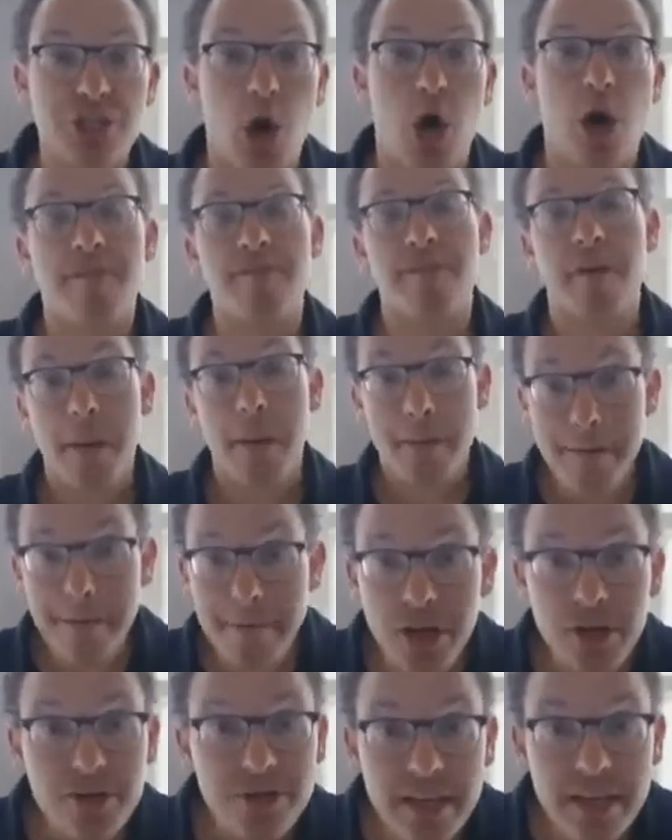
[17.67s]
off
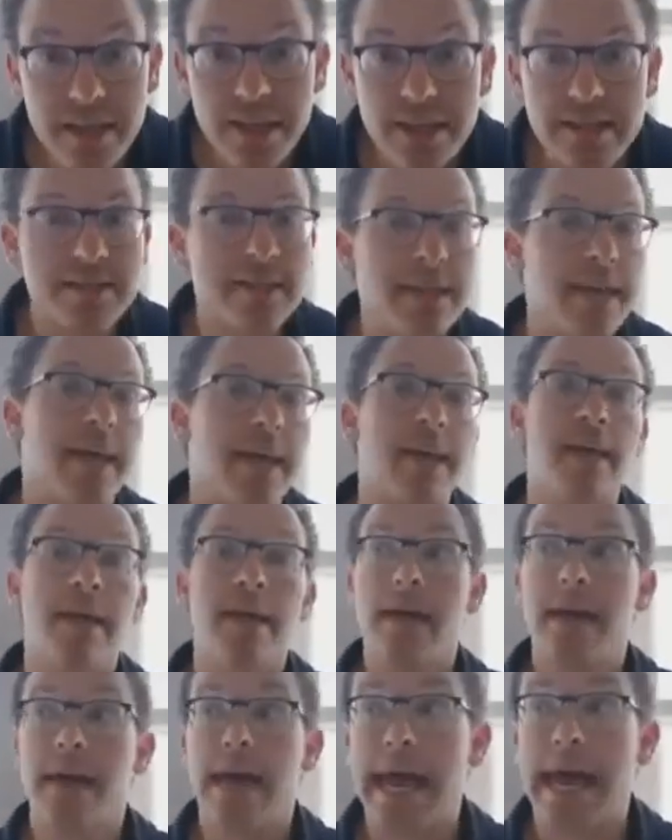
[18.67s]
building this thing,
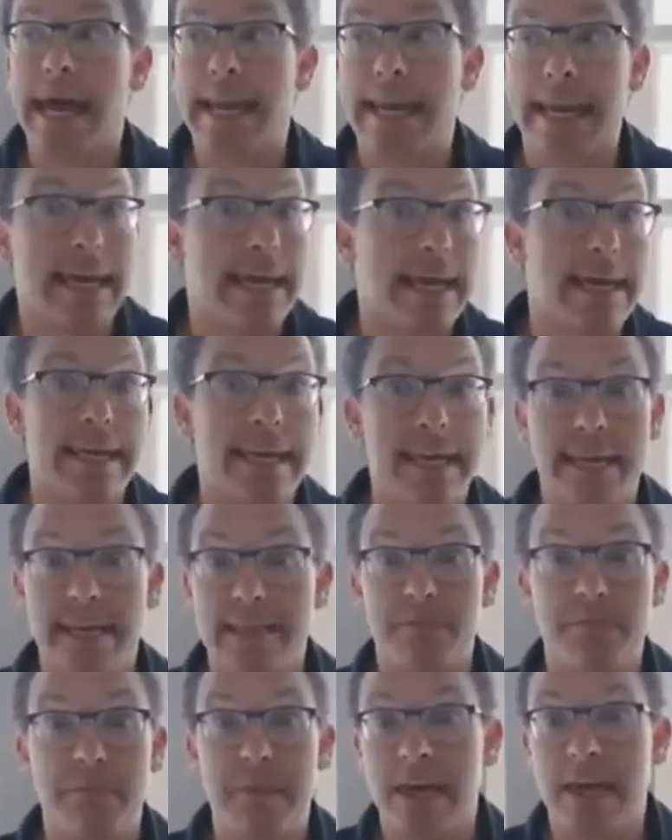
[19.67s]
and it
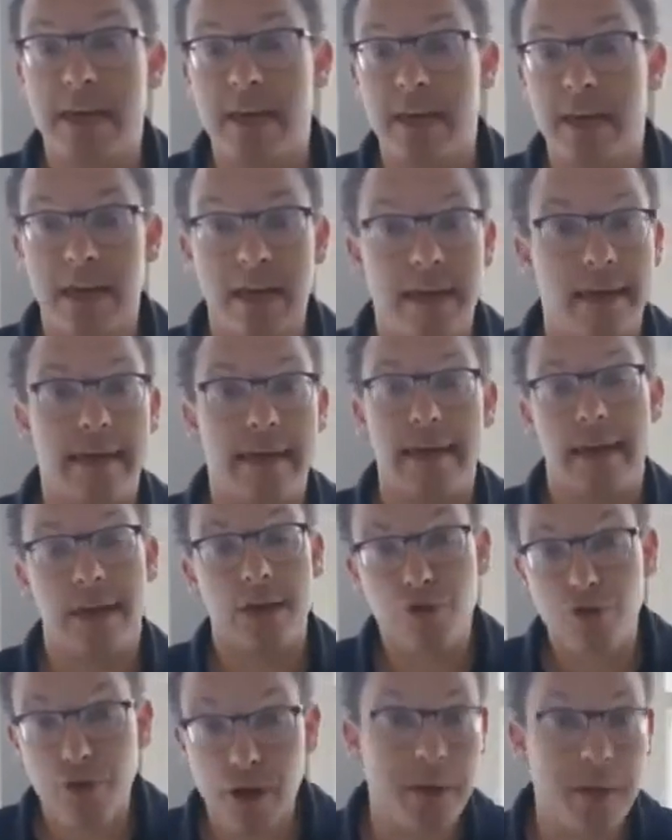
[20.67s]
has been an
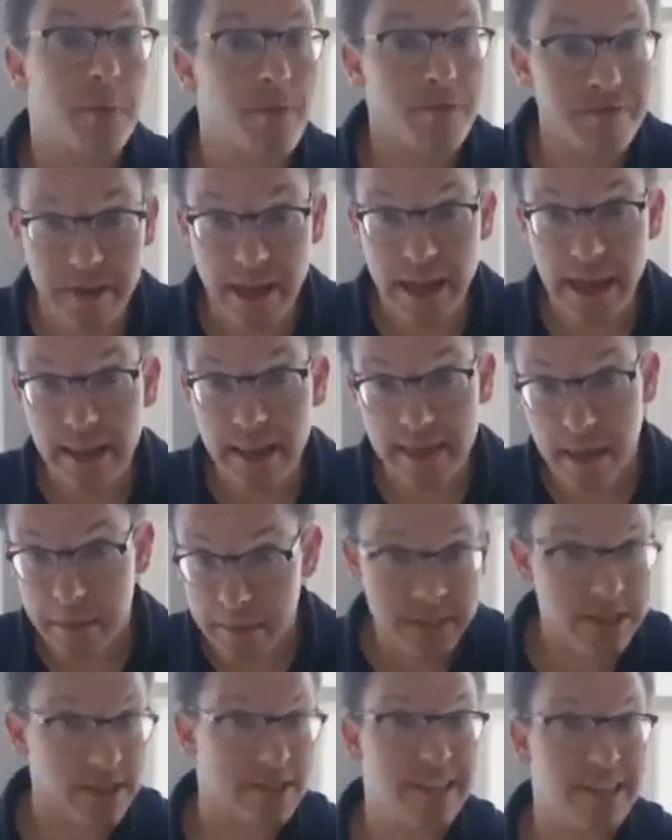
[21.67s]
incredible feat. Let
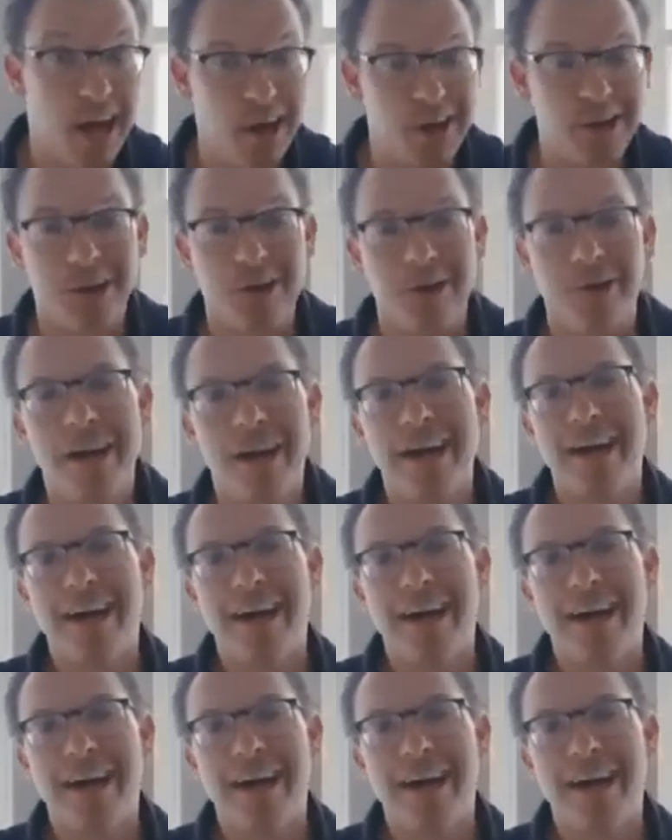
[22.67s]
me just tell you.